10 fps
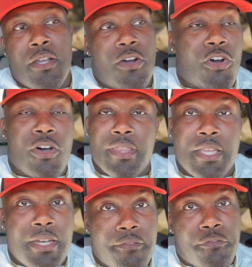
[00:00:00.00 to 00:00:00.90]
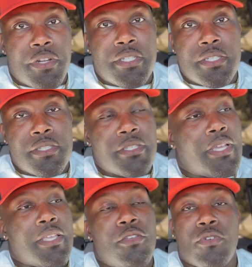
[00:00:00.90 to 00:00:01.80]
or Authentic Frenchies,
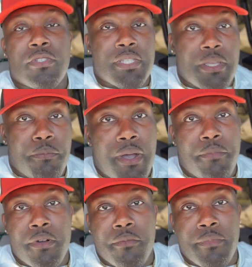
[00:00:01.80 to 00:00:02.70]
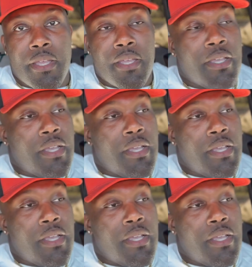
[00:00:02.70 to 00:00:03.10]
and you're gonna see it pop up, man.